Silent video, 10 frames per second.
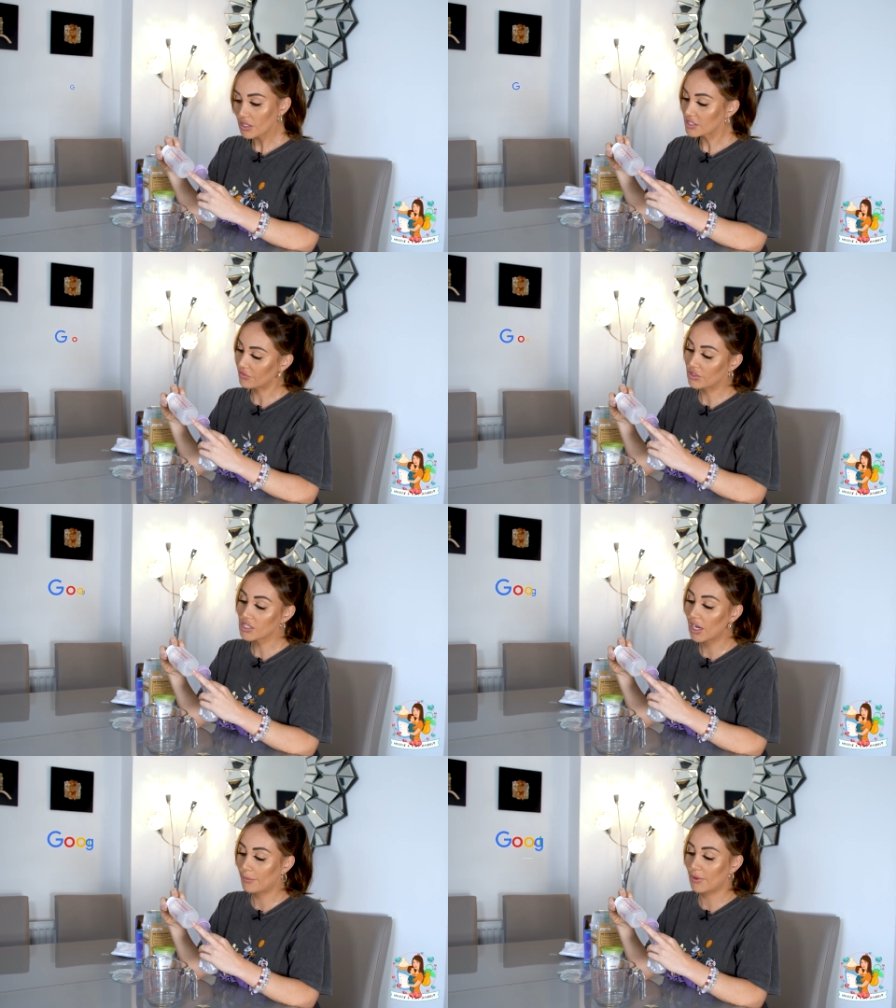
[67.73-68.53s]
So if you
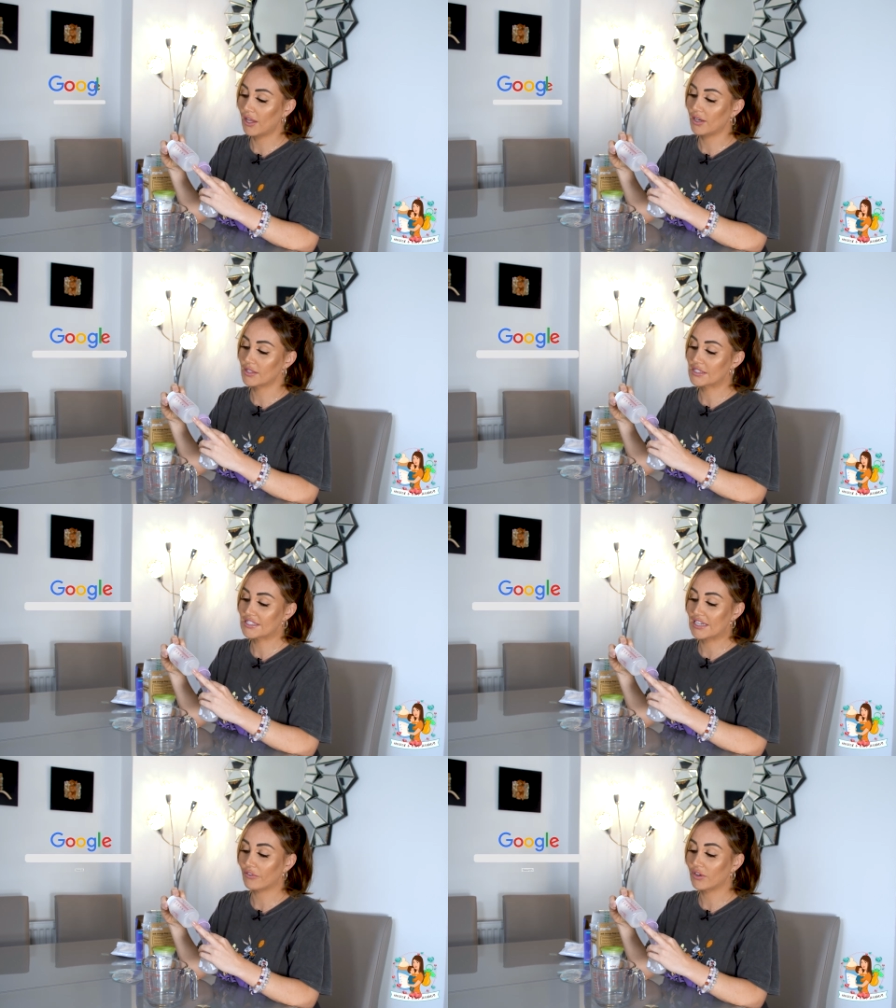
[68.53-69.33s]
type in
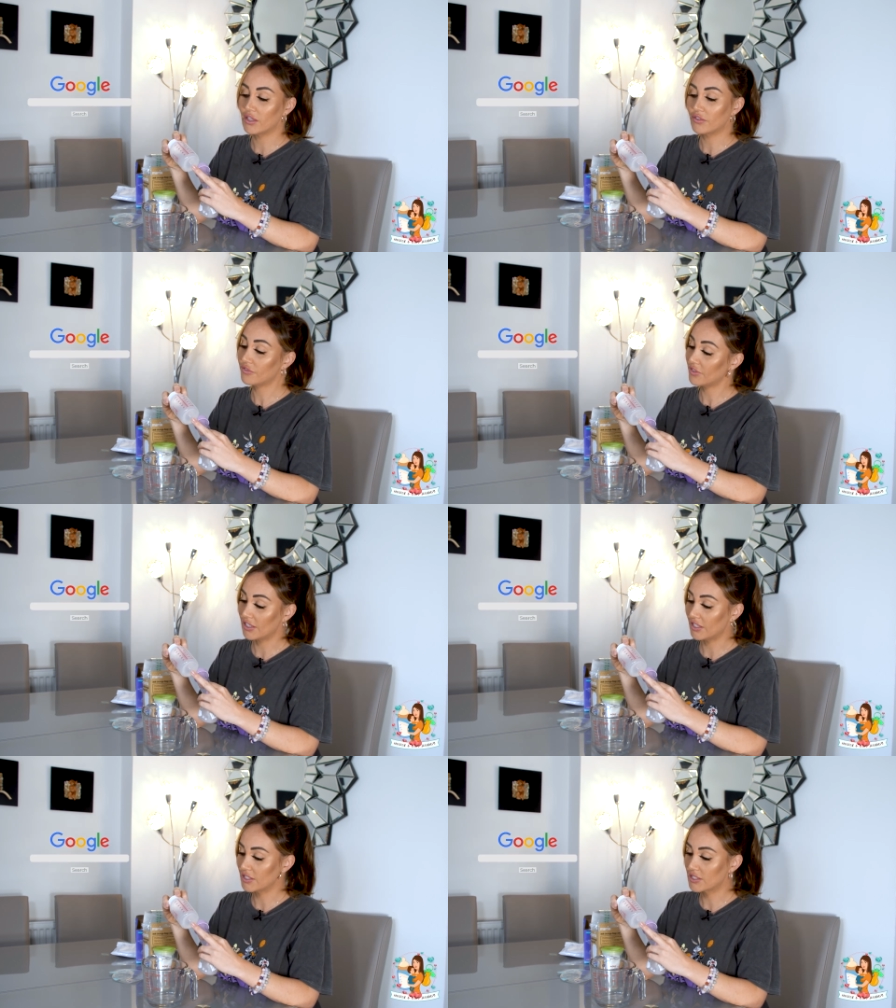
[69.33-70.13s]
Steri
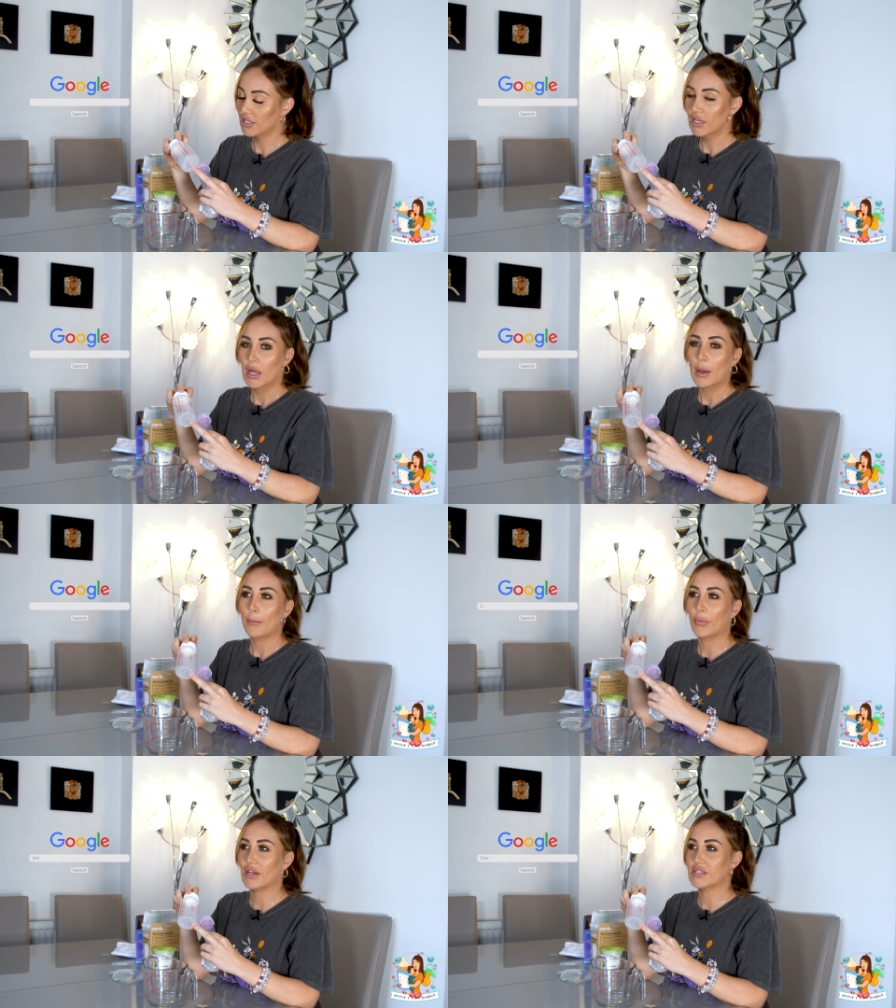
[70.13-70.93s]
Feed
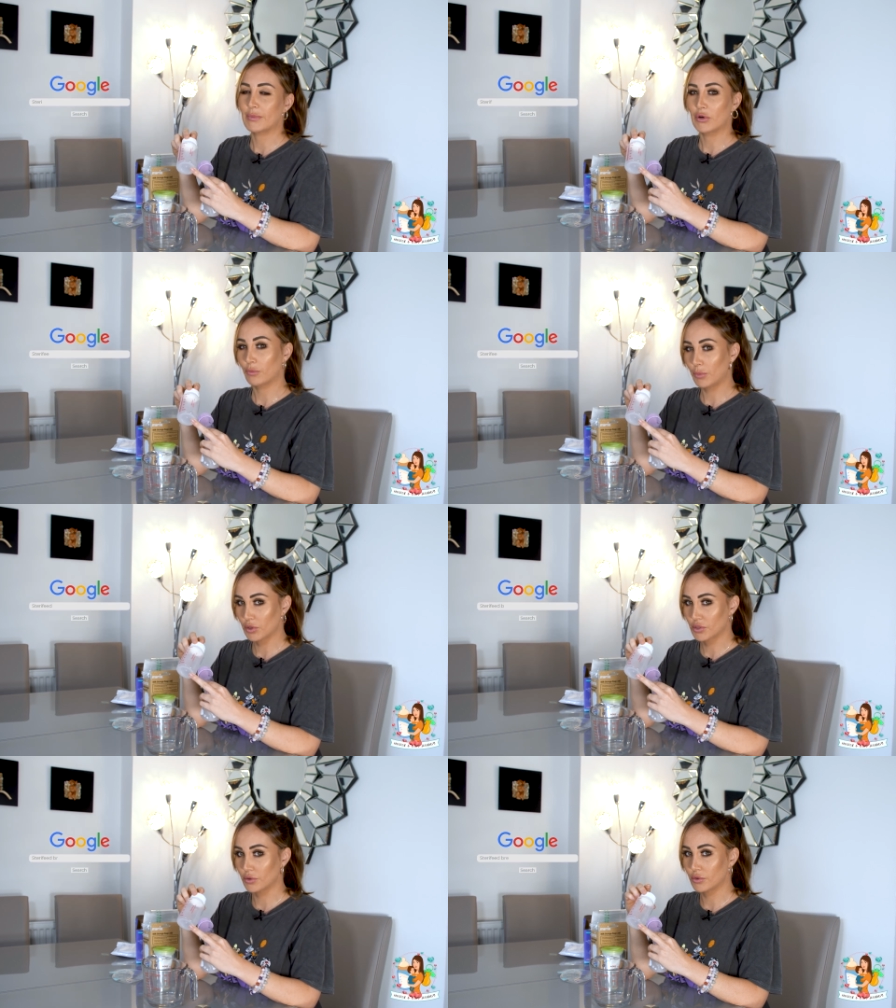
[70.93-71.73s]
breast milk
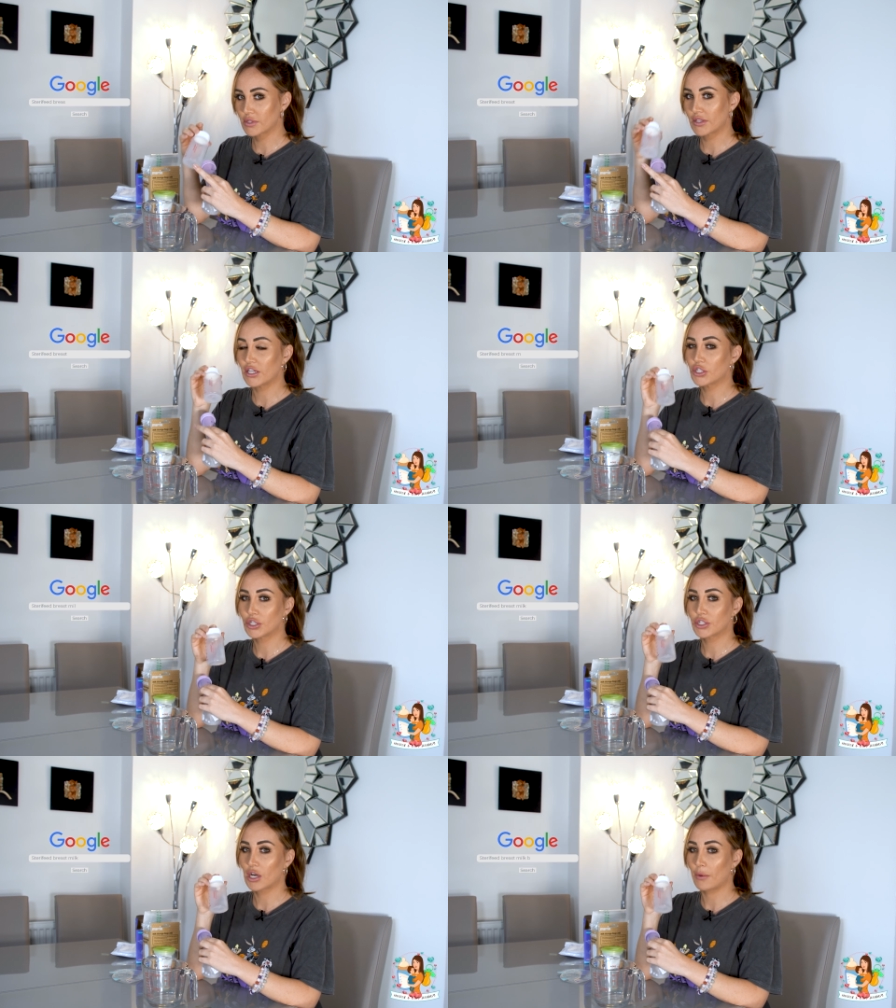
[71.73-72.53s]
bottles, they
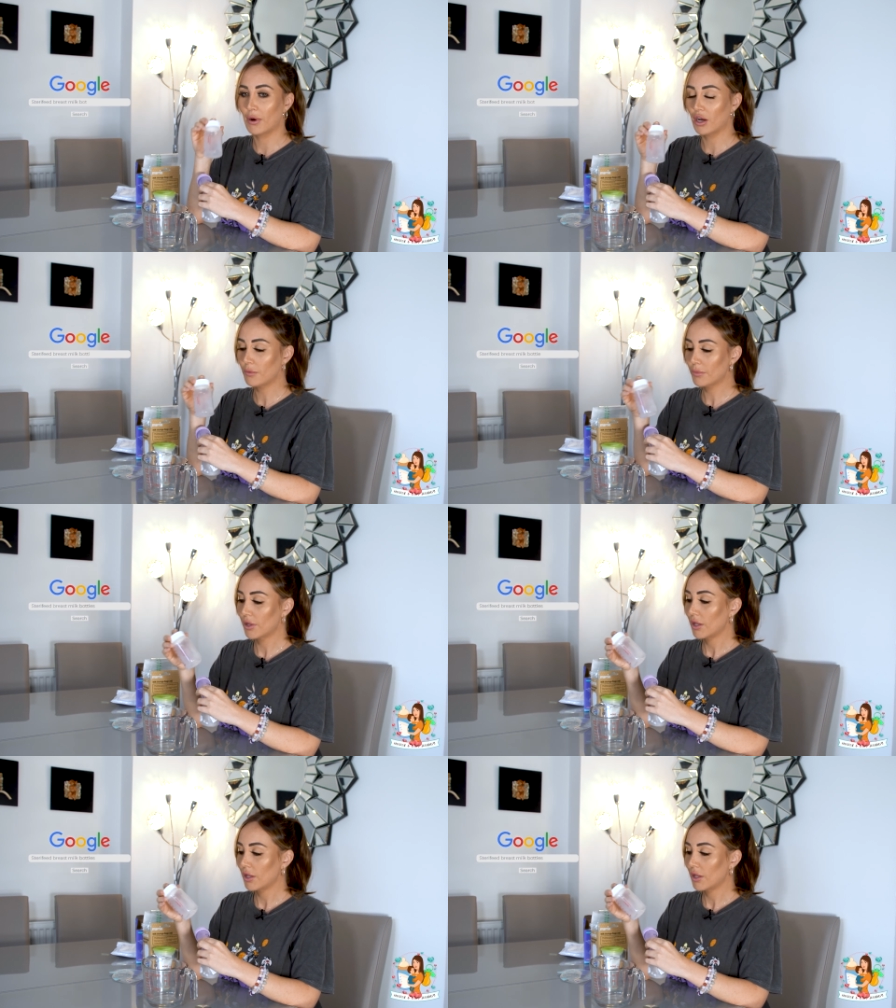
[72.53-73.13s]
should come up.